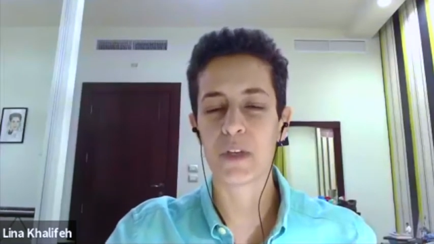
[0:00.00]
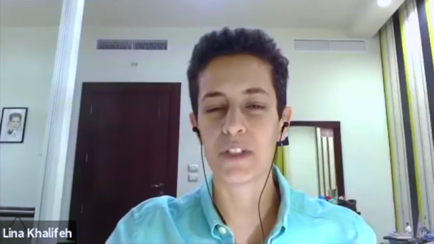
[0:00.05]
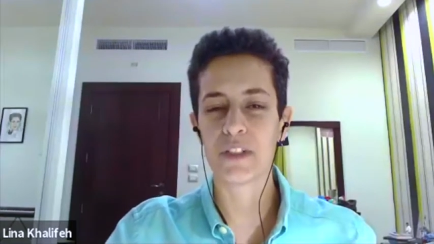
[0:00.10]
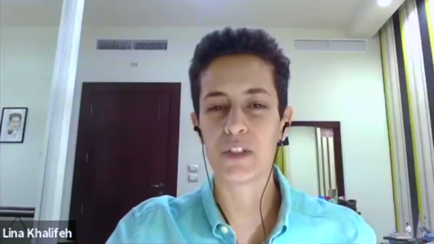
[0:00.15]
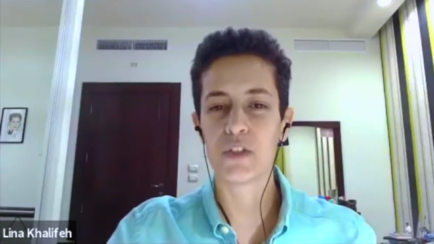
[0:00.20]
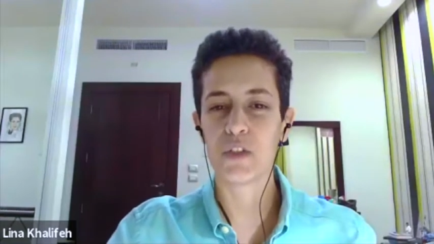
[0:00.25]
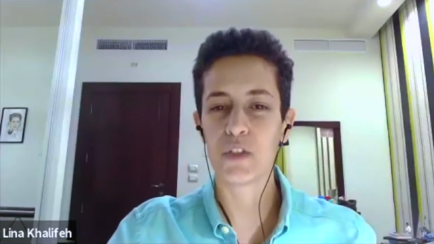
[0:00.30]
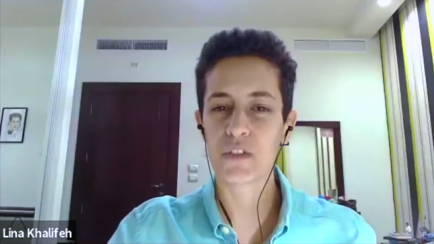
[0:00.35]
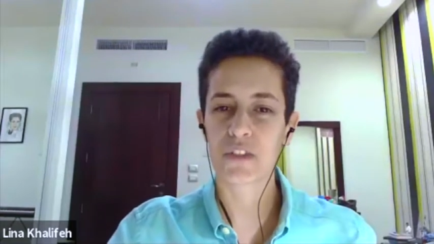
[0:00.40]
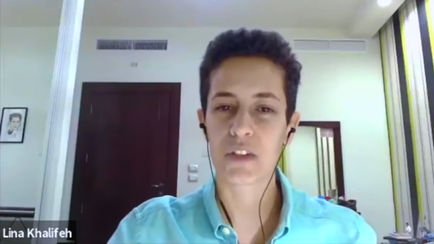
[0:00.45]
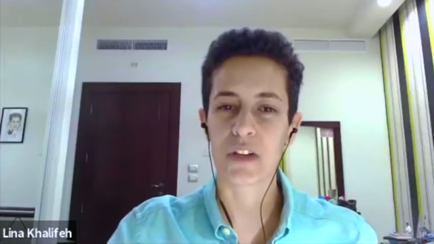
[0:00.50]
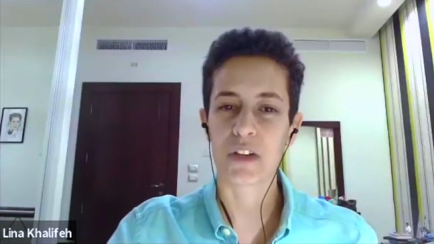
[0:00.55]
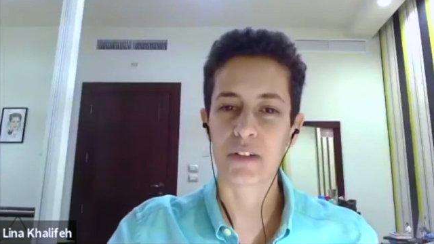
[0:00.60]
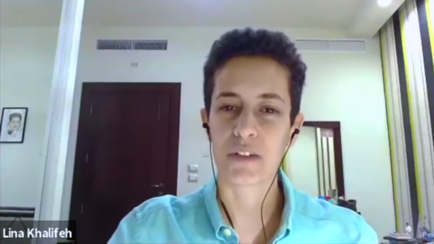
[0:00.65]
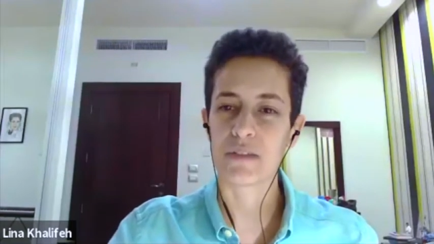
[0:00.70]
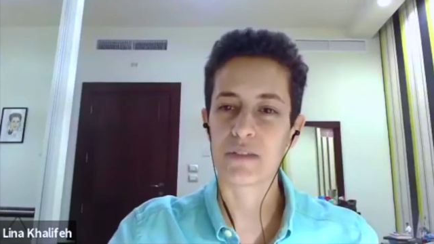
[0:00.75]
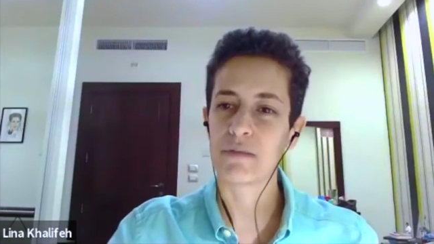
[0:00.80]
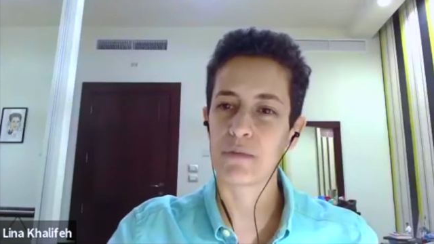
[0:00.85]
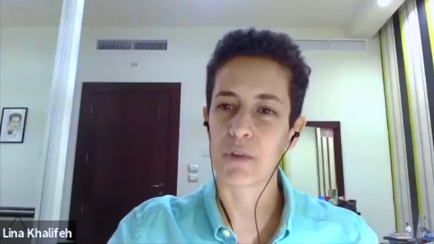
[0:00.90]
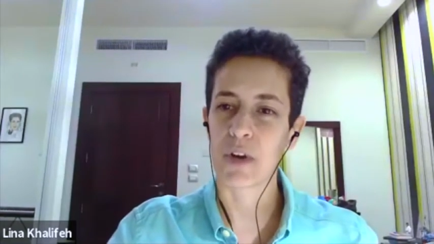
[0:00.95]
you start
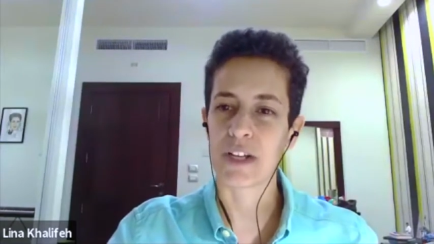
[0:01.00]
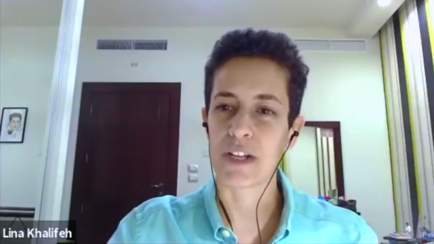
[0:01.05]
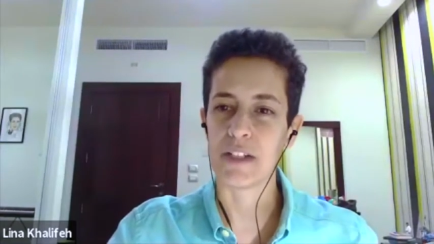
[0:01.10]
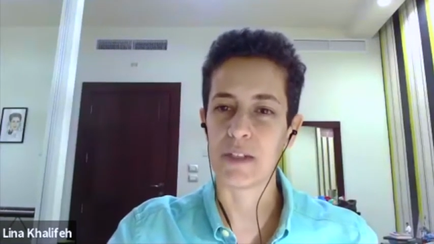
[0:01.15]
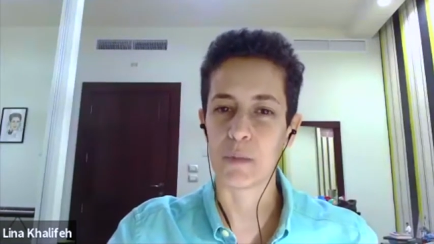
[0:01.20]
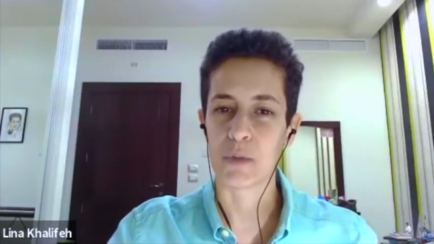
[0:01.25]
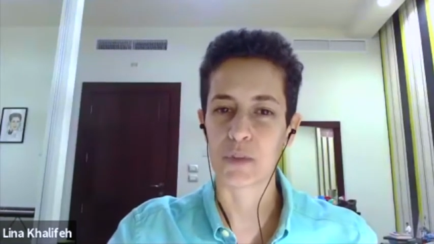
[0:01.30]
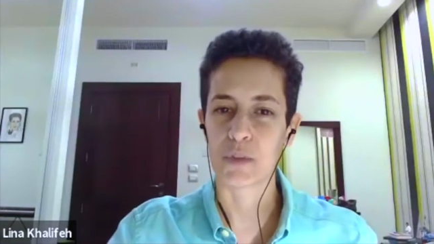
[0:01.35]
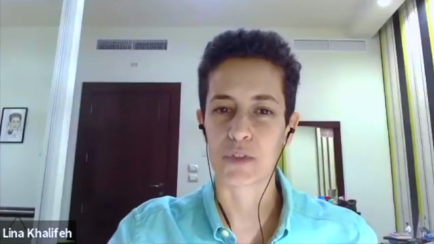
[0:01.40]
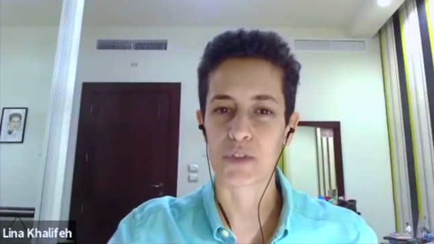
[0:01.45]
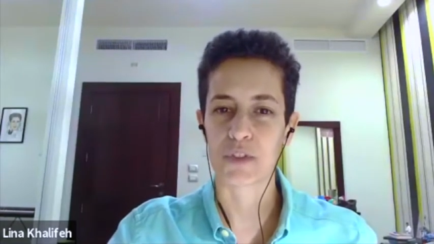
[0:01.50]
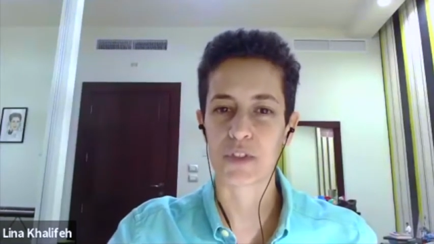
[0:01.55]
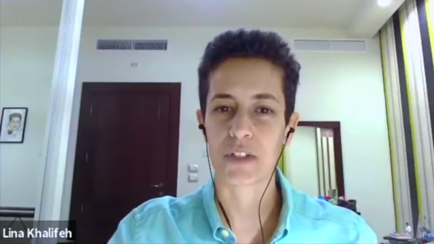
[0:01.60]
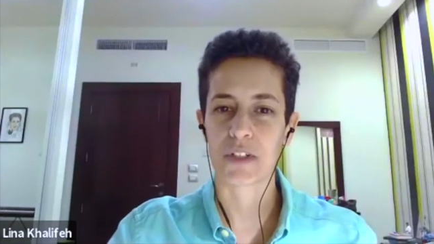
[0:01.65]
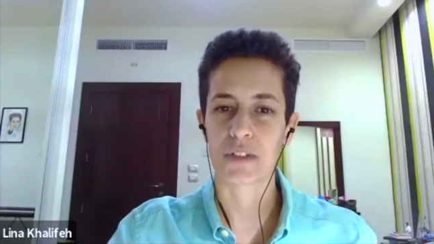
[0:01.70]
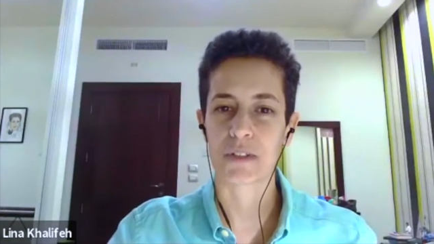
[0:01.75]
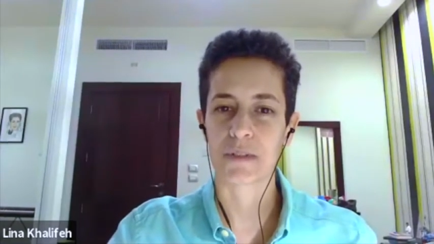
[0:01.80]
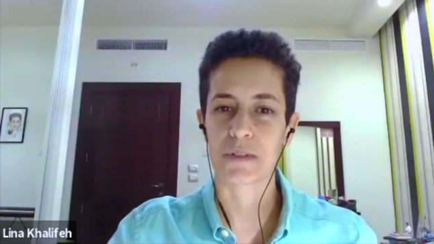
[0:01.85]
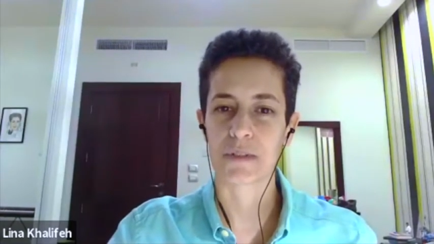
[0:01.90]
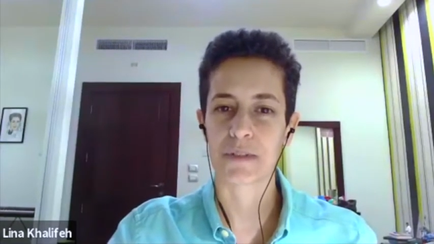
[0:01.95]
riding
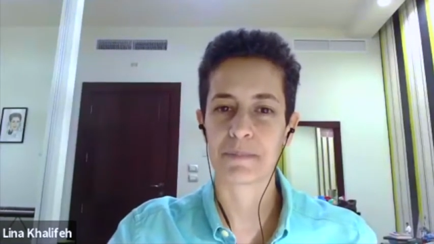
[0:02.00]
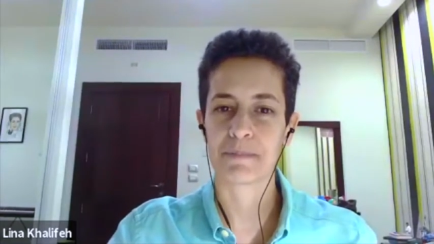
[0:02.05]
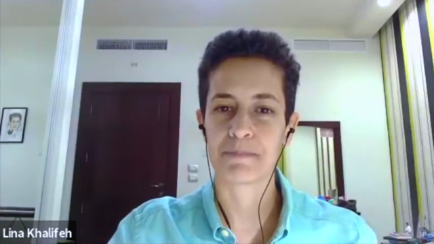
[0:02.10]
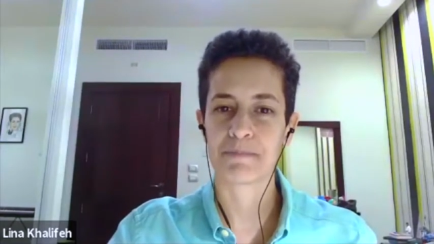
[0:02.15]
motorcycles?